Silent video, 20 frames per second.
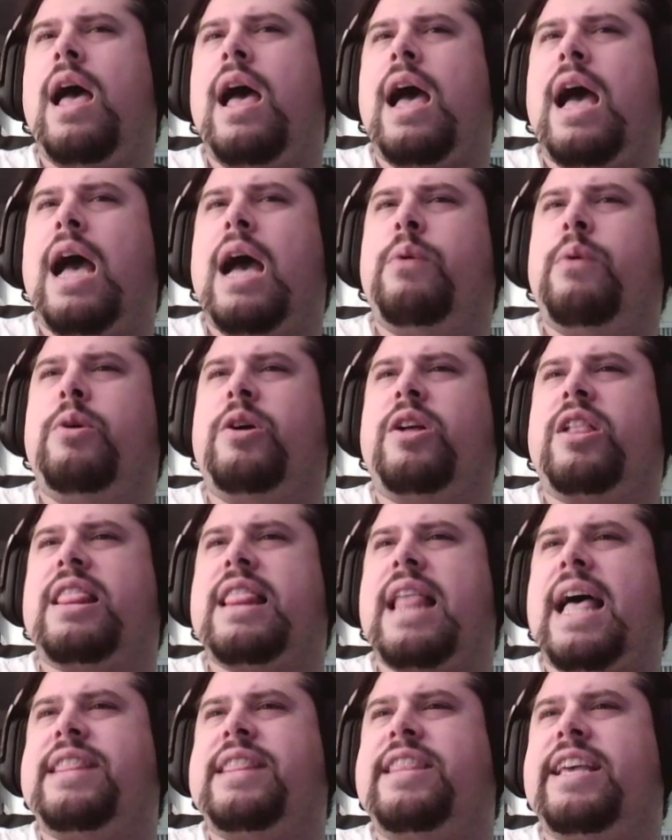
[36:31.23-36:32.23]
I will
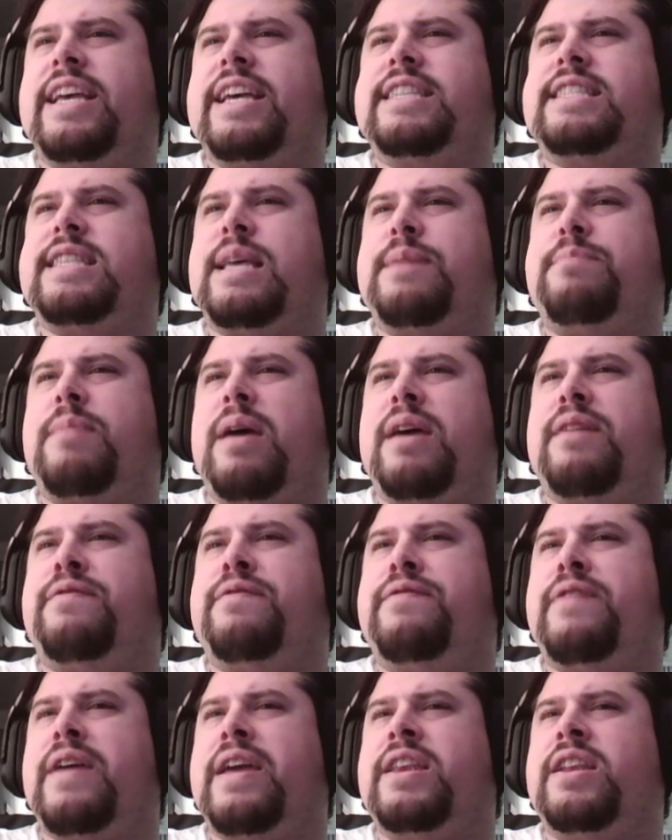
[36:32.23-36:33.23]
gladly accept my
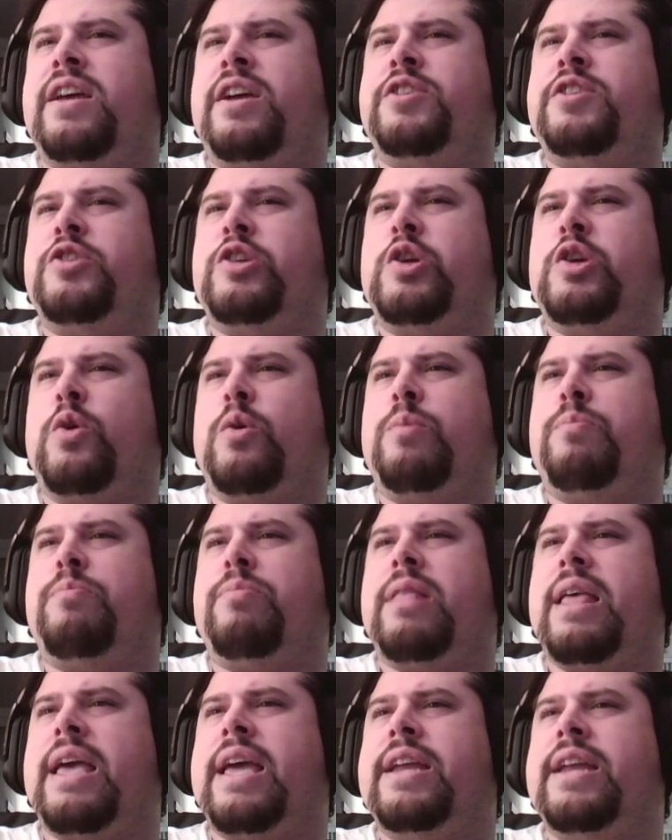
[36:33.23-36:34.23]
fate under your
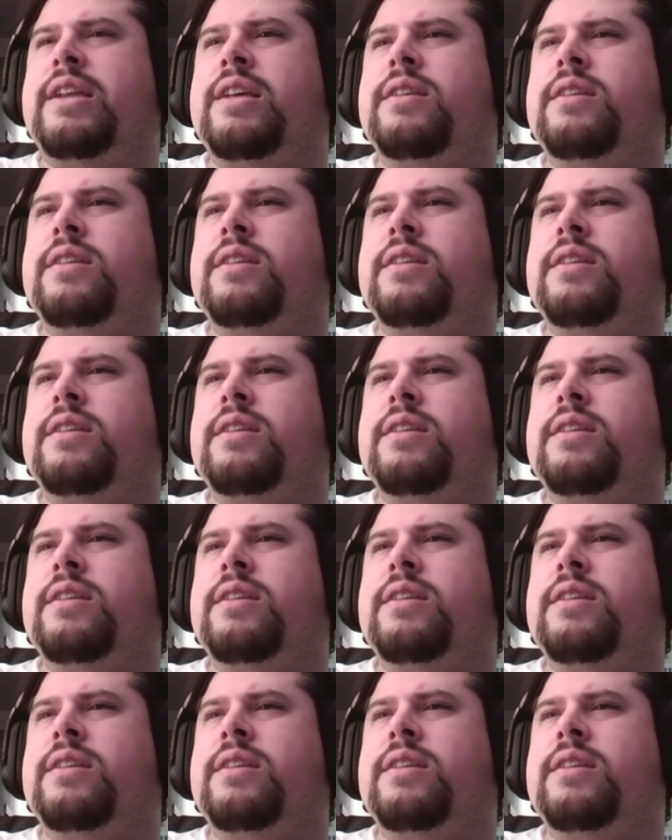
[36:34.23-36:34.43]
blade.